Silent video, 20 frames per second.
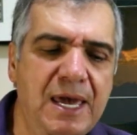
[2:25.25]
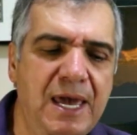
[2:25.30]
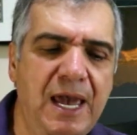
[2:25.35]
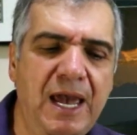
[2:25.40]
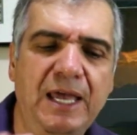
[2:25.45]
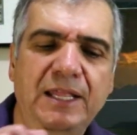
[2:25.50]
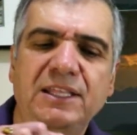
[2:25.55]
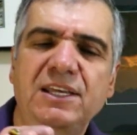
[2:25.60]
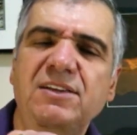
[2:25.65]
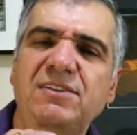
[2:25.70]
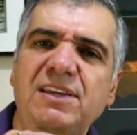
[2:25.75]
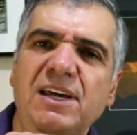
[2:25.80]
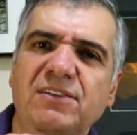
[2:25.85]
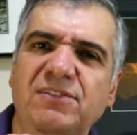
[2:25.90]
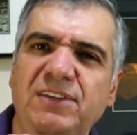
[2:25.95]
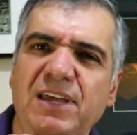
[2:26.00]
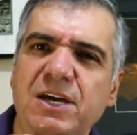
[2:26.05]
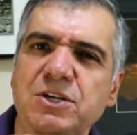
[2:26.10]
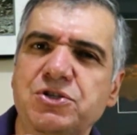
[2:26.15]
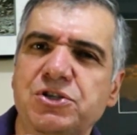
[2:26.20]
And these
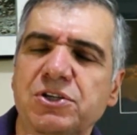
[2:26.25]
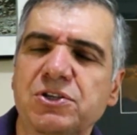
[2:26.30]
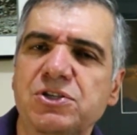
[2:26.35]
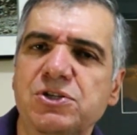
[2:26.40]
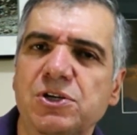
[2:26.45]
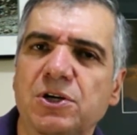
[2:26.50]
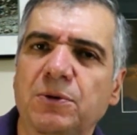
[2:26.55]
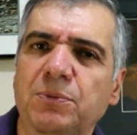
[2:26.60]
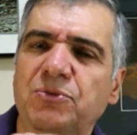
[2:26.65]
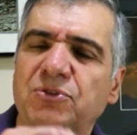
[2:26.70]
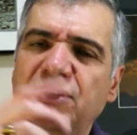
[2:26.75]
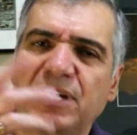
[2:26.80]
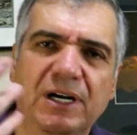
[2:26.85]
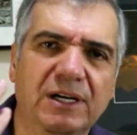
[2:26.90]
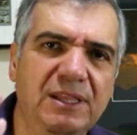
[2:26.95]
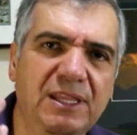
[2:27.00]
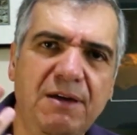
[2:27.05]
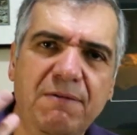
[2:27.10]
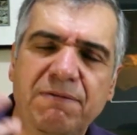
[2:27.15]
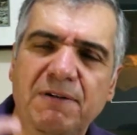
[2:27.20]
extension tubes, there
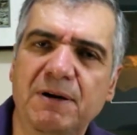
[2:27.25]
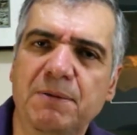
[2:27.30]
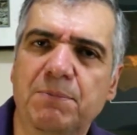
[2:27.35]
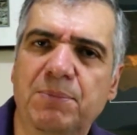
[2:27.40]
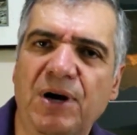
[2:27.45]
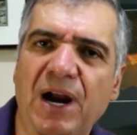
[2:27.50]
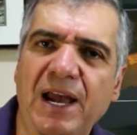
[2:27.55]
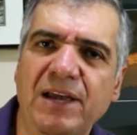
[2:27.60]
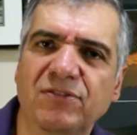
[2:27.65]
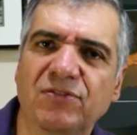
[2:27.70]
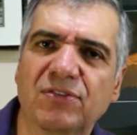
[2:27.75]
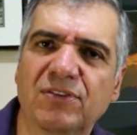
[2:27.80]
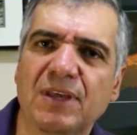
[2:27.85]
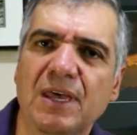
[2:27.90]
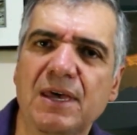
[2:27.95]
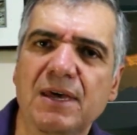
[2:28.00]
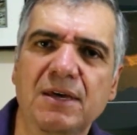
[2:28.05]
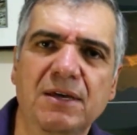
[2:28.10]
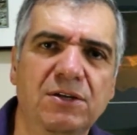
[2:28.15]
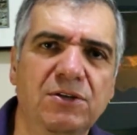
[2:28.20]
are different brands.
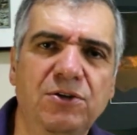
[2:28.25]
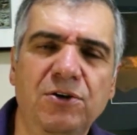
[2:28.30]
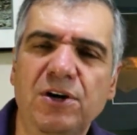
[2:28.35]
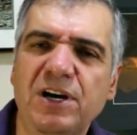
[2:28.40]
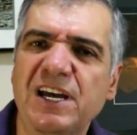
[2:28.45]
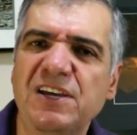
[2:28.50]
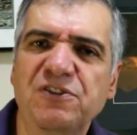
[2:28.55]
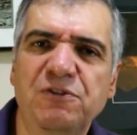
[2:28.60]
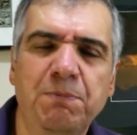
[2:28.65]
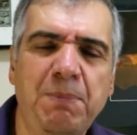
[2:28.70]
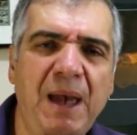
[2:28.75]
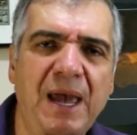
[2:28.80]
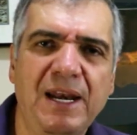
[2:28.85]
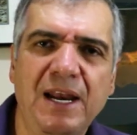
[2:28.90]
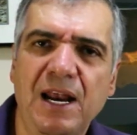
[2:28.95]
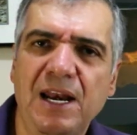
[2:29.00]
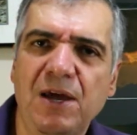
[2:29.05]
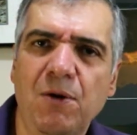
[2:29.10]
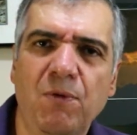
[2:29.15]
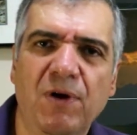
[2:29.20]
You can spend
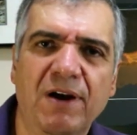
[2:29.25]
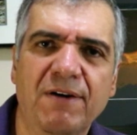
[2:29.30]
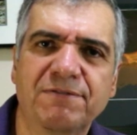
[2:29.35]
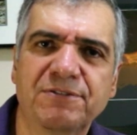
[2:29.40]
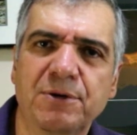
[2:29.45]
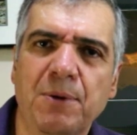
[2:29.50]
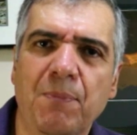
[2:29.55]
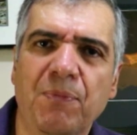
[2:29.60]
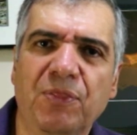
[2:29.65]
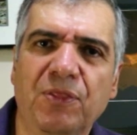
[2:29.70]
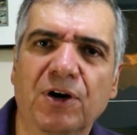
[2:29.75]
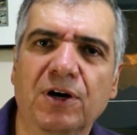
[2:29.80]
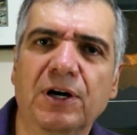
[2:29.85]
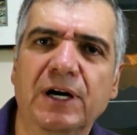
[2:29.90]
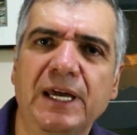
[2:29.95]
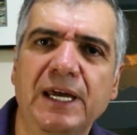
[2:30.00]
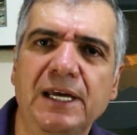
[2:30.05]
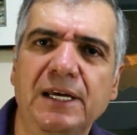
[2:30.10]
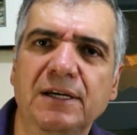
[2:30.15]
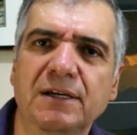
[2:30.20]
anywhere from
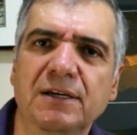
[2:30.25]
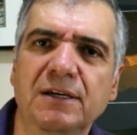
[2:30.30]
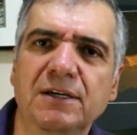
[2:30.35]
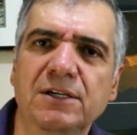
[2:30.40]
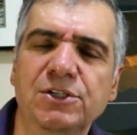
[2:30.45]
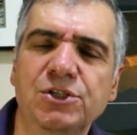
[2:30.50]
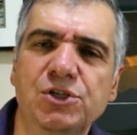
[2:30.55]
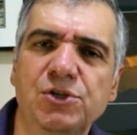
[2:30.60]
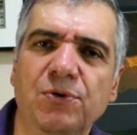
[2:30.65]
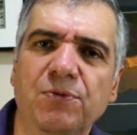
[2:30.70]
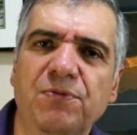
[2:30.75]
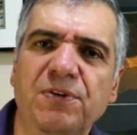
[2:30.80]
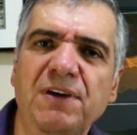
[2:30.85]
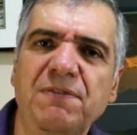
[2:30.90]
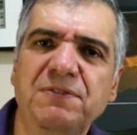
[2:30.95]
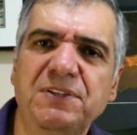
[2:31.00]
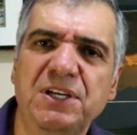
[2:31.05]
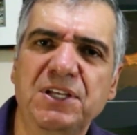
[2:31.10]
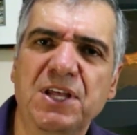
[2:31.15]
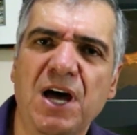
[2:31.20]
$30 to
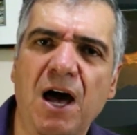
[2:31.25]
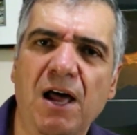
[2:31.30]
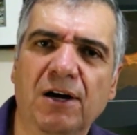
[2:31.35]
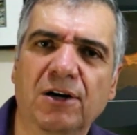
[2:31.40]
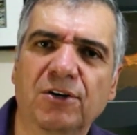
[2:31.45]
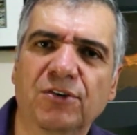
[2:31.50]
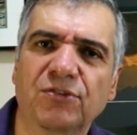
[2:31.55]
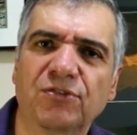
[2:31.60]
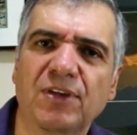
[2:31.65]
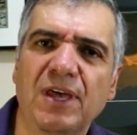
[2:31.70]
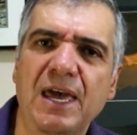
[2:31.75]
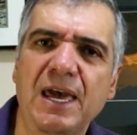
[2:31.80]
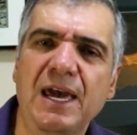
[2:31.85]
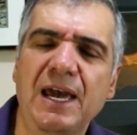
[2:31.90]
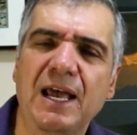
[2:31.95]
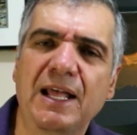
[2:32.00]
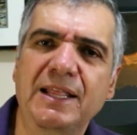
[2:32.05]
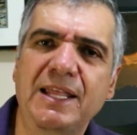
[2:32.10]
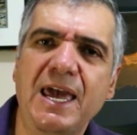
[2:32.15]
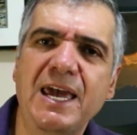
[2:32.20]
$50,
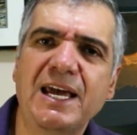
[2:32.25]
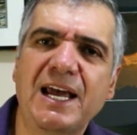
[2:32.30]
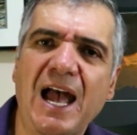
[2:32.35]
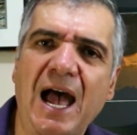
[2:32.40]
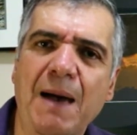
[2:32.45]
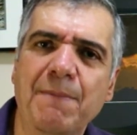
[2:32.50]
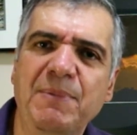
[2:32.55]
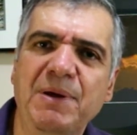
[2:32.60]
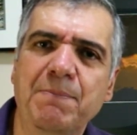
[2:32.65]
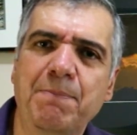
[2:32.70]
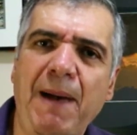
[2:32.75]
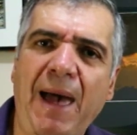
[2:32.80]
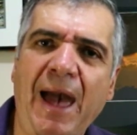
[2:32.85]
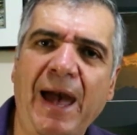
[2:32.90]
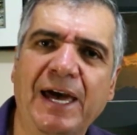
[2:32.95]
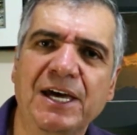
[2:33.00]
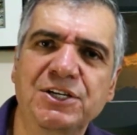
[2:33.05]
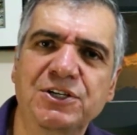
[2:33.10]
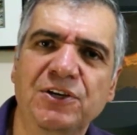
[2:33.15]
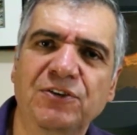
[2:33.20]
and they come in
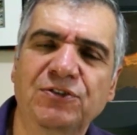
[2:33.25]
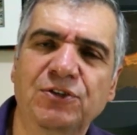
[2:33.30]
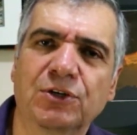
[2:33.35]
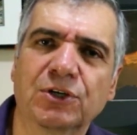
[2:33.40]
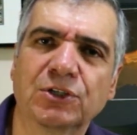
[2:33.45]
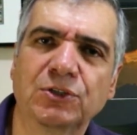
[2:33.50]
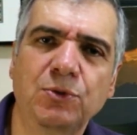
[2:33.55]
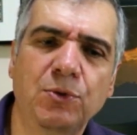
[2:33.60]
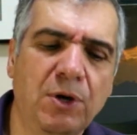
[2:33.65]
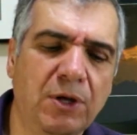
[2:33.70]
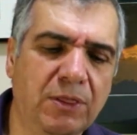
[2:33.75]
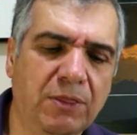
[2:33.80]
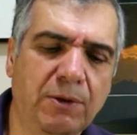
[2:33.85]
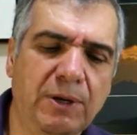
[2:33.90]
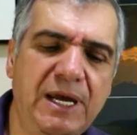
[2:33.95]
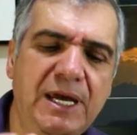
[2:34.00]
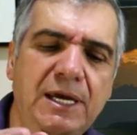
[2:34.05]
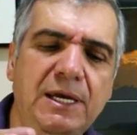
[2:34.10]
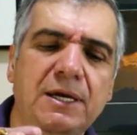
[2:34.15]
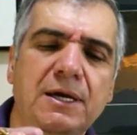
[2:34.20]
packages or 2 or
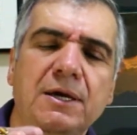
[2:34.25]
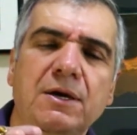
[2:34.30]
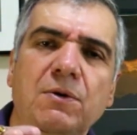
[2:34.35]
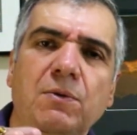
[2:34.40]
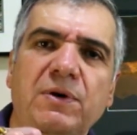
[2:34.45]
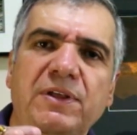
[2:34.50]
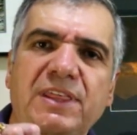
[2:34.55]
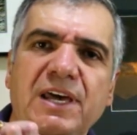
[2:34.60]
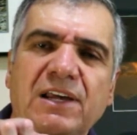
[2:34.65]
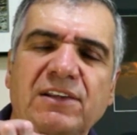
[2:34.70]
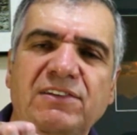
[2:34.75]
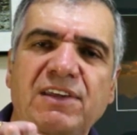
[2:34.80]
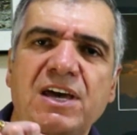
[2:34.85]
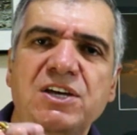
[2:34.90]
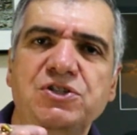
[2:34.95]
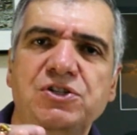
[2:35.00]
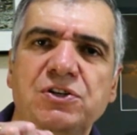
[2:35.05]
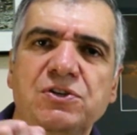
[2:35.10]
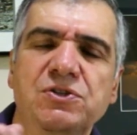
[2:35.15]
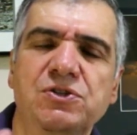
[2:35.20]
3 with
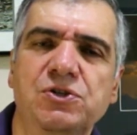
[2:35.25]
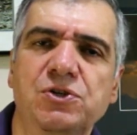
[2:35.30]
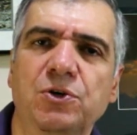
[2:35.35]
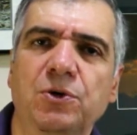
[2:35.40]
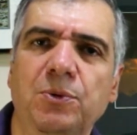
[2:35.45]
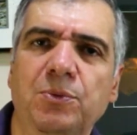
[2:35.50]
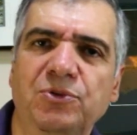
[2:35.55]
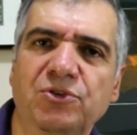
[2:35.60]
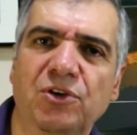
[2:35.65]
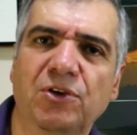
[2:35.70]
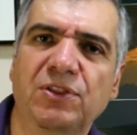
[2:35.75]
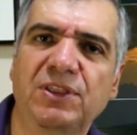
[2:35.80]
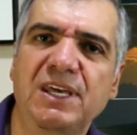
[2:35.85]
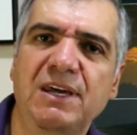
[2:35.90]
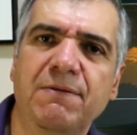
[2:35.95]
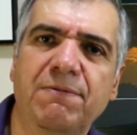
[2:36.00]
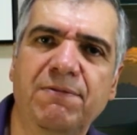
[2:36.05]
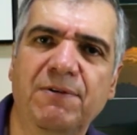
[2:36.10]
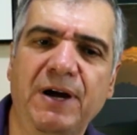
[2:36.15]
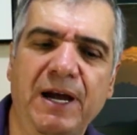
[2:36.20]
extension tubes of
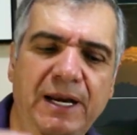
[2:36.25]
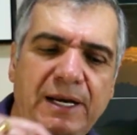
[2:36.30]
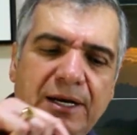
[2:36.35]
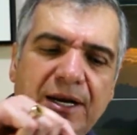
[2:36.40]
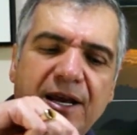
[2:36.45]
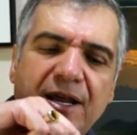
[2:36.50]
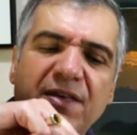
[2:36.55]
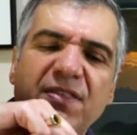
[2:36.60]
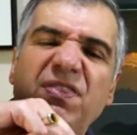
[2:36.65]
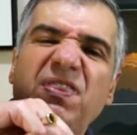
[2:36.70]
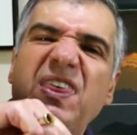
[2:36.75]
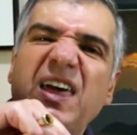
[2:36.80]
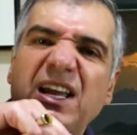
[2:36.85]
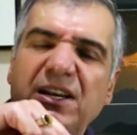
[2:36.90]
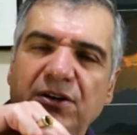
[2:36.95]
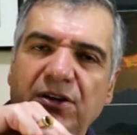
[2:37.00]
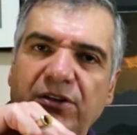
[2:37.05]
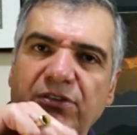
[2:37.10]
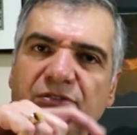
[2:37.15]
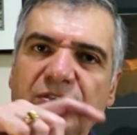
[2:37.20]
different
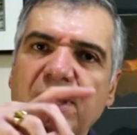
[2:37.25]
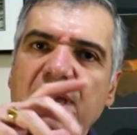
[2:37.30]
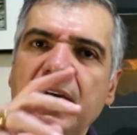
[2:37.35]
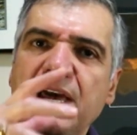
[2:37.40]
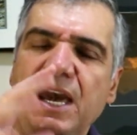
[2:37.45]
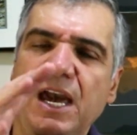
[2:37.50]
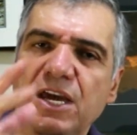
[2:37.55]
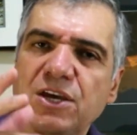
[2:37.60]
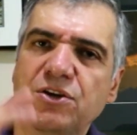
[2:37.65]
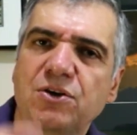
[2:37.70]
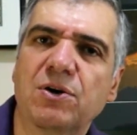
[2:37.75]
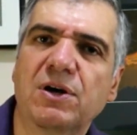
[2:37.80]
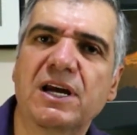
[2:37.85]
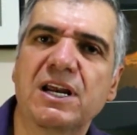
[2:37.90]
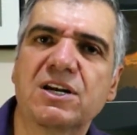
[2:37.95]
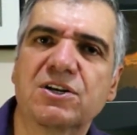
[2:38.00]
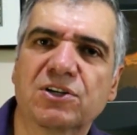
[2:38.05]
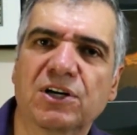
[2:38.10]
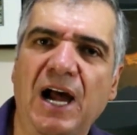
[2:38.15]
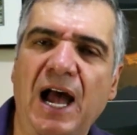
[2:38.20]
thickness. And you
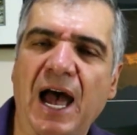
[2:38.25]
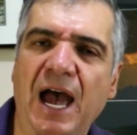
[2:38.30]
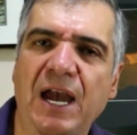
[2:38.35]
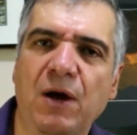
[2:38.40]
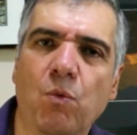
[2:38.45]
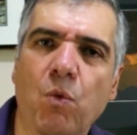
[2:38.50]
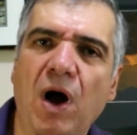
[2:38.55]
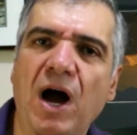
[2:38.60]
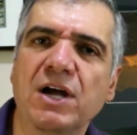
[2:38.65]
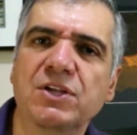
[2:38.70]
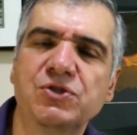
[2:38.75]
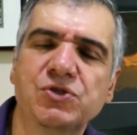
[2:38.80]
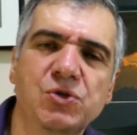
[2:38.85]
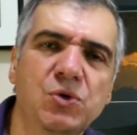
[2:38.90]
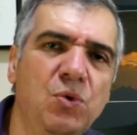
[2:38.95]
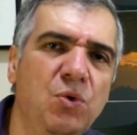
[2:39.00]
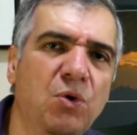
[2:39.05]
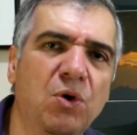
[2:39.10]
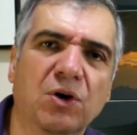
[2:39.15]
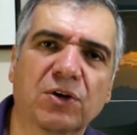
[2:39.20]
can try 1,
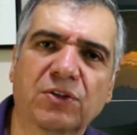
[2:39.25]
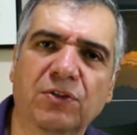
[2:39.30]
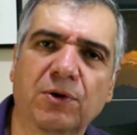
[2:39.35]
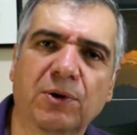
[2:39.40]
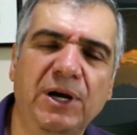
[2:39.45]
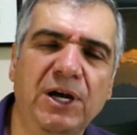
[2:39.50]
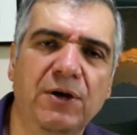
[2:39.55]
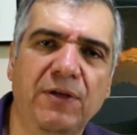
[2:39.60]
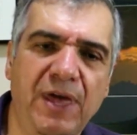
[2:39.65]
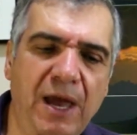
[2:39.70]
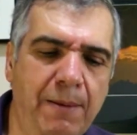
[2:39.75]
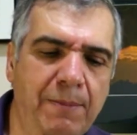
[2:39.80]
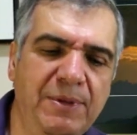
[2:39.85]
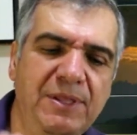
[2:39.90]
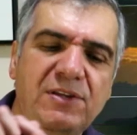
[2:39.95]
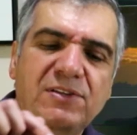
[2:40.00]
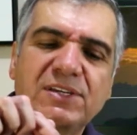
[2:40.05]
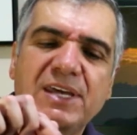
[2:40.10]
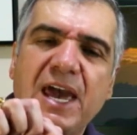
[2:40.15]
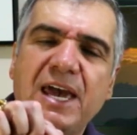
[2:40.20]
2, or 3 of them. In
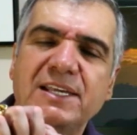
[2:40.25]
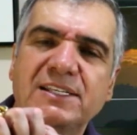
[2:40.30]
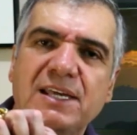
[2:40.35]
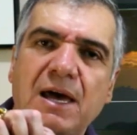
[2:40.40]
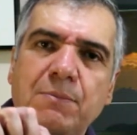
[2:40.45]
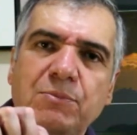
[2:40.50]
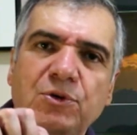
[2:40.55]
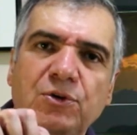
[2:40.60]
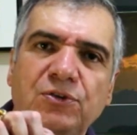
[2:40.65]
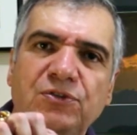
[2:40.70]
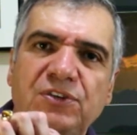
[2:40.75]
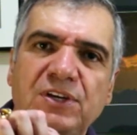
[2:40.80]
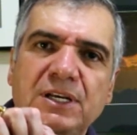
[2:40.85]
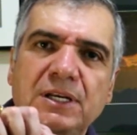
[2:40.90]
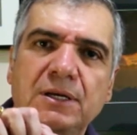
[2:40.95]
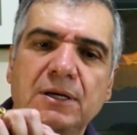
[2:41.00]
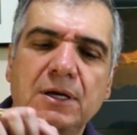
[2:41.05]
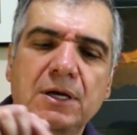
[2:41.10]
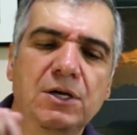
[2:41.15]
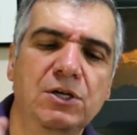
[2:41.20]
this case, I'm
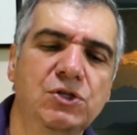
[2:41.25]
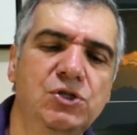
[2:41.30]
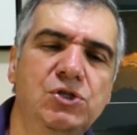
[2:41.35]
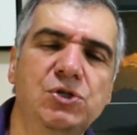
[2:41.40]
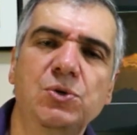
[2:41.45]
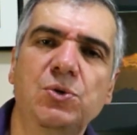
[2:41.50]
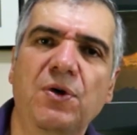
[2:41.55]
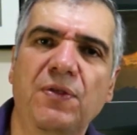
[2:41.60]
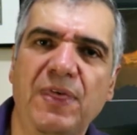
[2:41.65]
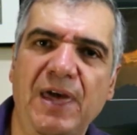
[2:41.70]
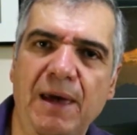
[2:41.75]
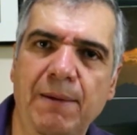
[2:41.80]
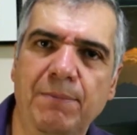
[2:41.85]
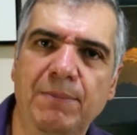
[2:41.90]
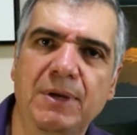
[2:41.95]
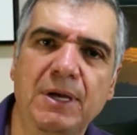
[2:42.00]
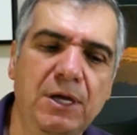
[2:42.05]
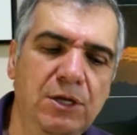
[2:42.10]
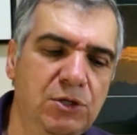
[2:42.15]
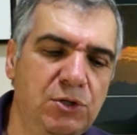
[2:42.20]
using 2 of
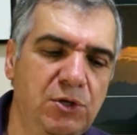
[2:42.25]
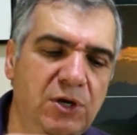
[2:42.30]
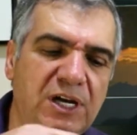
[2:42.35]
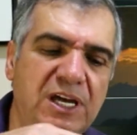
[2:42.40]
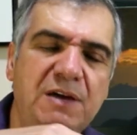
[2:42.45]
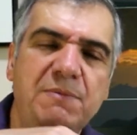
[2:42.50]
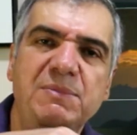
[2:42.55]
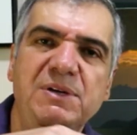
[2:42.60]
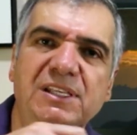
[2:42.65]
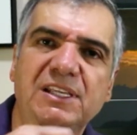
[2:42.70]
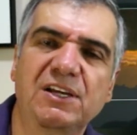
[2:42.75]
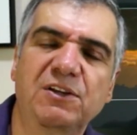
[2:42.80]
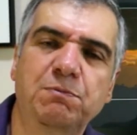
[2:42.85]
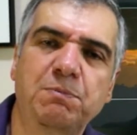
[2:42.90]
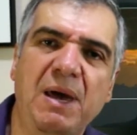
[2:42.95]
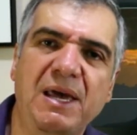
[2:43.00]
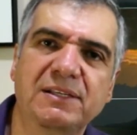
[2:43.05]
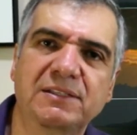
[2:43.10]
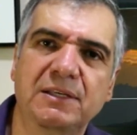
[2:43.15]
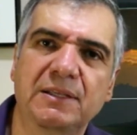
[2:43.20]
them to give me the
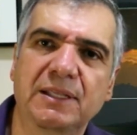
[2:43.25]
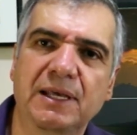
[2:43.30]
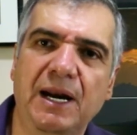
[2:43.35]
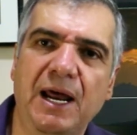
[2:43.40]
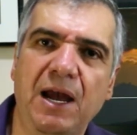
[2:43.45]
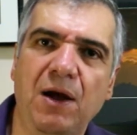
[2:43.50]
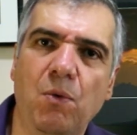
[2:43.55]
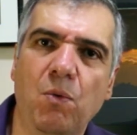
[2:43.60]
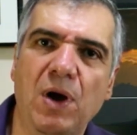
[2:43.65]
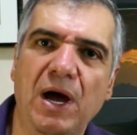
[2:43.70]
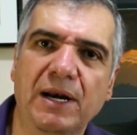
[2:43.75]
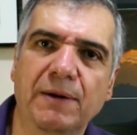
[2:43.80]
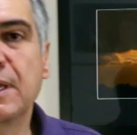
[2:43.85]
spacing that I want.